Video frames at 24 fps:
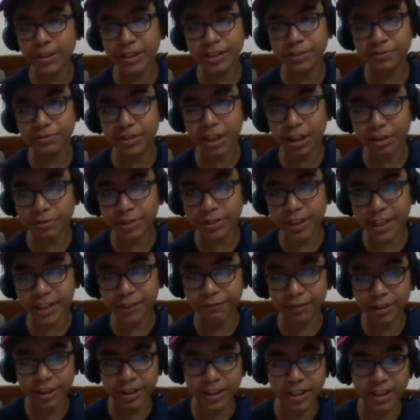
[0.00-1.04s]
without any
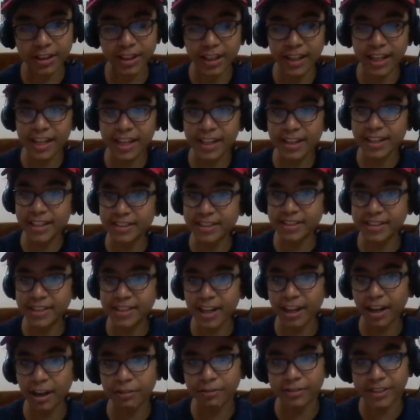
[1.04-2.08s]
further delay, let's check
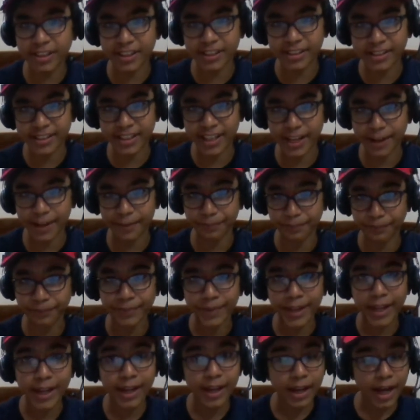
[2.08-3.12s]
out this game.
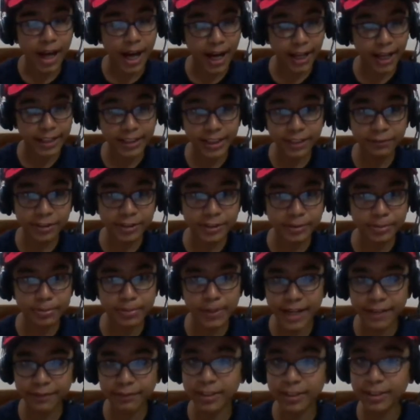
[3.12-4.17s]
Anand was
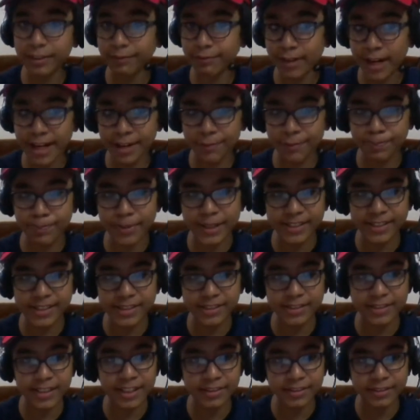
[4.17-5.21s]
playing with the white pieces
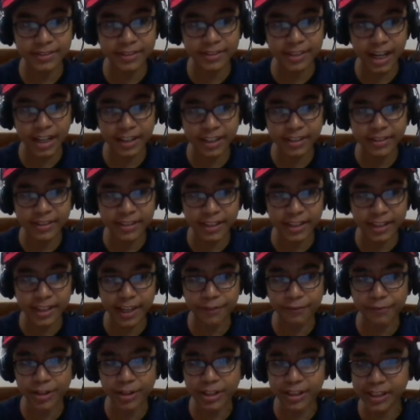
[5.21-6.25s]
and started the
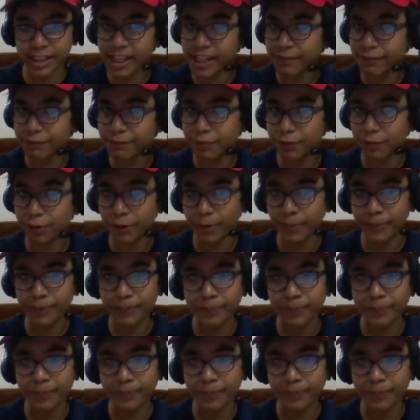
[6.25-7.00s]
game with d4.